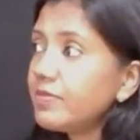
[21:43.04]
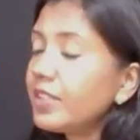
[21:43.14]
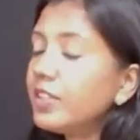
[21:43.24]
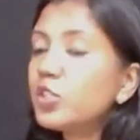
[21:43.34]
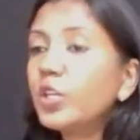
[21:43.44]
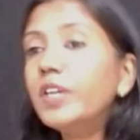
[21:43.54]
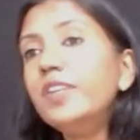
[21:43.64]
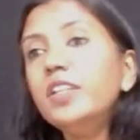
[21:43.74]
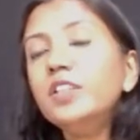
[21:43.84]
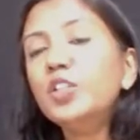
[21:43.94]
So even
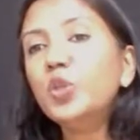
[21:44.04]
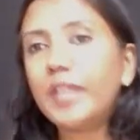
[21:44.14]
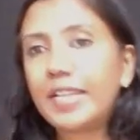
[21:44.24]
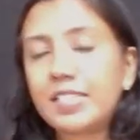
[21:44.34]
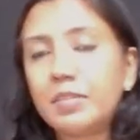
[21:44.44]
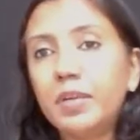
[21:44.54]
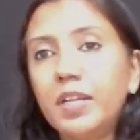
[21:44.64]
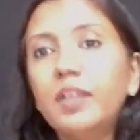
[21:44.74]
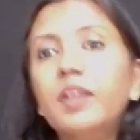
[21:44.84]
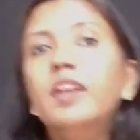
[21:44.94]
in the New
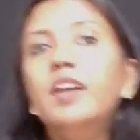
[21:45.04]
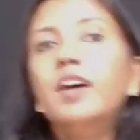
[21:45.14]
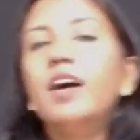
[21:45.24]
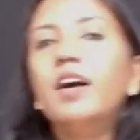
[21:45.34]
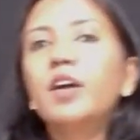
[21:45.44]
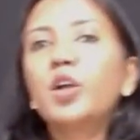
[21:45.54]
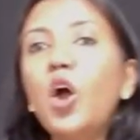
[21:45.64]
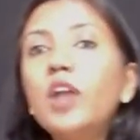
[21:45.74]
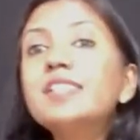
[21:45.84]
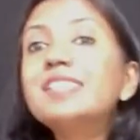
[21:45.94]
Testament, uh,
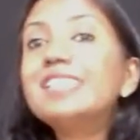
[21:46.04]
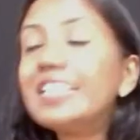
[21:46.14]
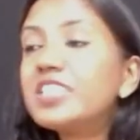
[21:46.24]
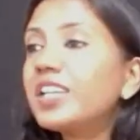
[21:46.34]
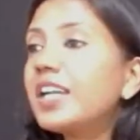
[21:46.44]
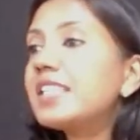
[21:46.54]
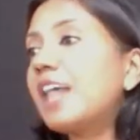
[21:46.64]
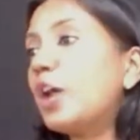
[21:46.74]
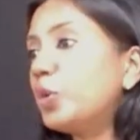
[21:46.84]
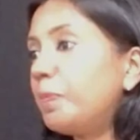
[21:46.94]
God is teaching us
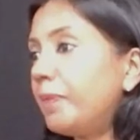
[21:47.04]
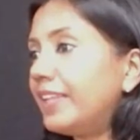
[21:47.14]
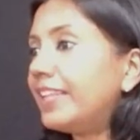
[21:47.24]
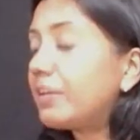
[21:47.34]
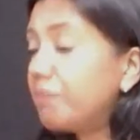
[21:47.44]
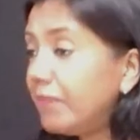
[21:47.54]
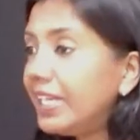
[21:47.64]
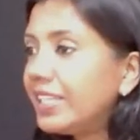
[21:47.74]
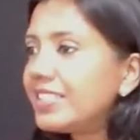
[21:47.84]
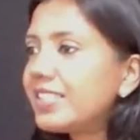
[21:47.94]
how to pray. That
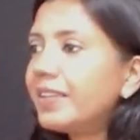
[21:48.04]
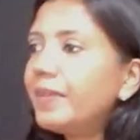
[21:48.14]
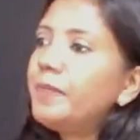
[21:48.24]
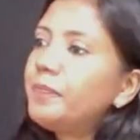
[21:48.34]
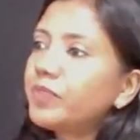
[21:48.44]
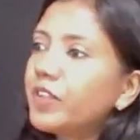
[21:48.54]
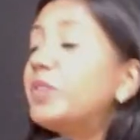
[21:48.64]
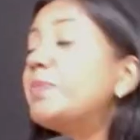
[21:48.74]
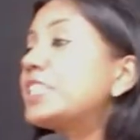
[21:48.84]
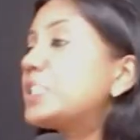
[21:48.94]
means we
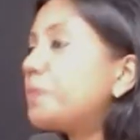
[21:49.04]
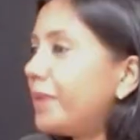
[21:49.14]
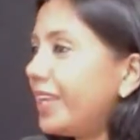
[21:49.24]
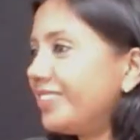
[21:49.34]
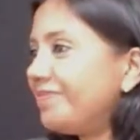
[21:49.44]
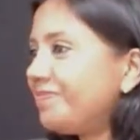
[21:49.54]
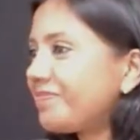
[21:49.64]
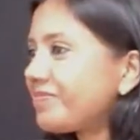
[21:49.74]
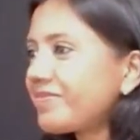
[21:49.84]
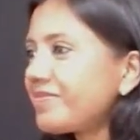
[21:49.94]
must pray.
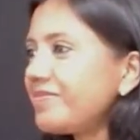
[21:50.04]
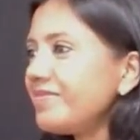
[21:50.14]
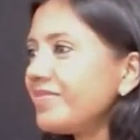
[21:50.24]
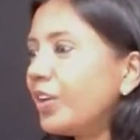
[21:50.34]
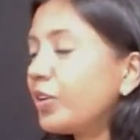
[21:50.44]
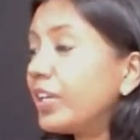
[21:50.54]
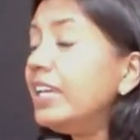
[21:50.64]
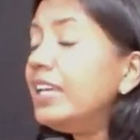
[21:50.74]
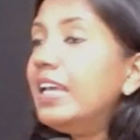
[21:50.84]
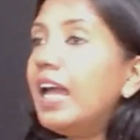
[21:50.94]
Okay.
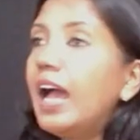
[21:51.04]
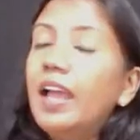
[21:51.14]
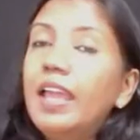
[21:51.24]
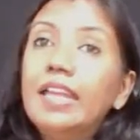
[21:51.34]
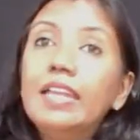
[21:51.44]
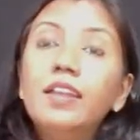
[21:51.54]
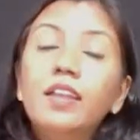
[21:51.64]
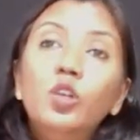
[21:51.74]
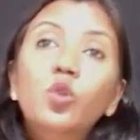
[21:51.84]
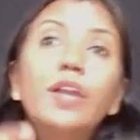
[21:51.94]
Uh, in
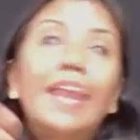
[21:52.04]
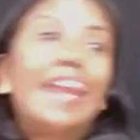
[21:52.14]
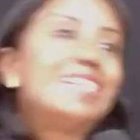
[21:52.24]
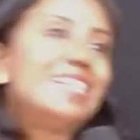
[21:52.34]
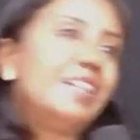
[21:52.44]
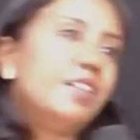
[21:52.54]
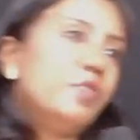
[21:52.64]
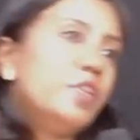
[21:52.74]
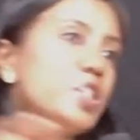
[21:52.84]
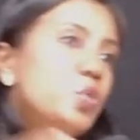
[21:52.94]
Luke
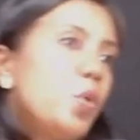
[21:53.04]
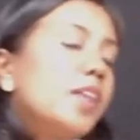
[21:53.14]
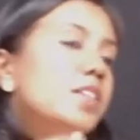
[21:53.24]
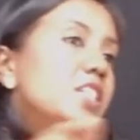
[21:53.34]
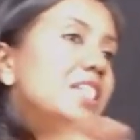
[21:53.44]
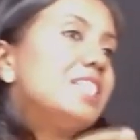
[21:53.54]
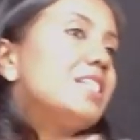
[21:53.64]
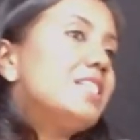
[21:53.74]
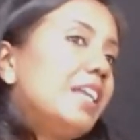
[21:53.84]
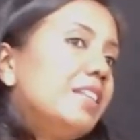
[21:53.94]
18, verse 1,
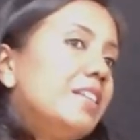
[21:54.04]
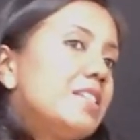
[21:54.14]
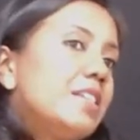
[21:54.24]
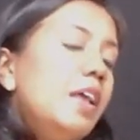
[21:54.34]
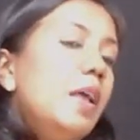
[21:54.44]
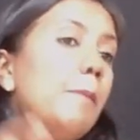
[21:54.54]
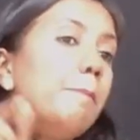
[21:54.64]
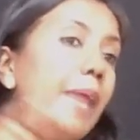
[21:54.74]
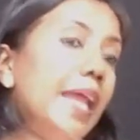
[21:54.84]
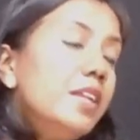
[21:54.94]
Jesus said this
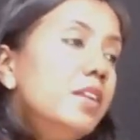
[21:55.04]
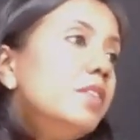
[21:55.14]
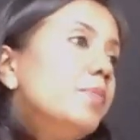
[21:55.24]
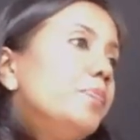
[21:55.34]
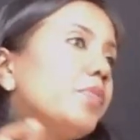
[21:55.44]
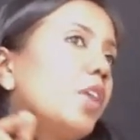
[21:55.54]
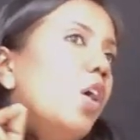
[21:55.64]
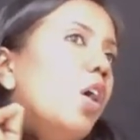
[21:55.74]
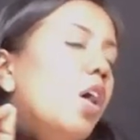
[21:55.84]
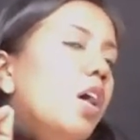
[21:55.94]
Men
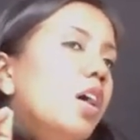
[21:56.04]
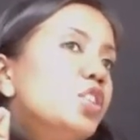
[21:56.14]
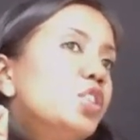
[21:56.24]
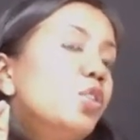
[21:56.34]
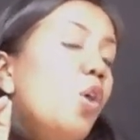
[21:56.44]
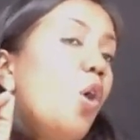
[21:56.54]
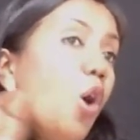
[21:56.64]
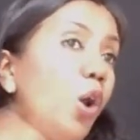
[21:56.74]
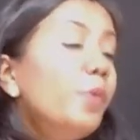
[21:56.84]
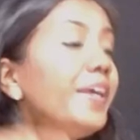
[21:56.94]
uh, should
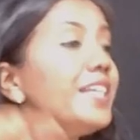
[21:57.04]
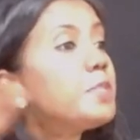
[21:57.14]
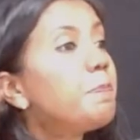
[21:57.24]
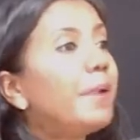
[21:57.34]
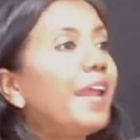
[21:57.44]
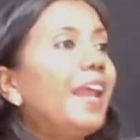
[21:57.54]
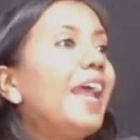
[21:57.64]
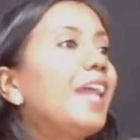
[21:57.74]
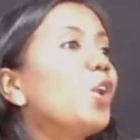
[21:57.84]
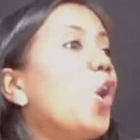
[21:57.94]
always pray
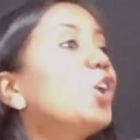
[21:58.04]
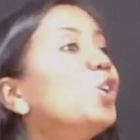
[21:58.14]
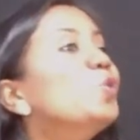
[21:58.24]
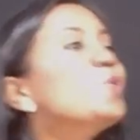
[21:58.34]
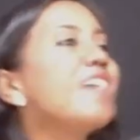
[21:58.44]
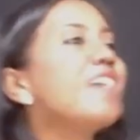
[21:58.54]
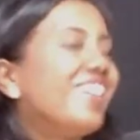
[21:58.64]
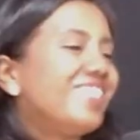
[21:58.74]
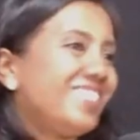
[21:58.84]
and not lose heart.